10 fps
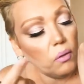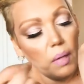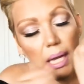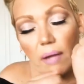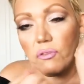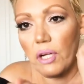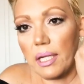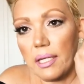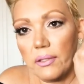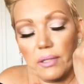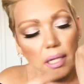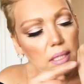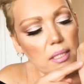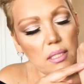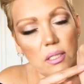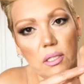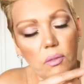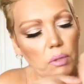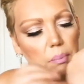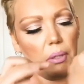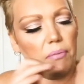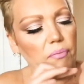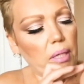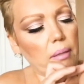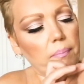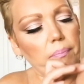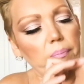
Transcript: oh, I have dry under eyes. This is gonna work perfect.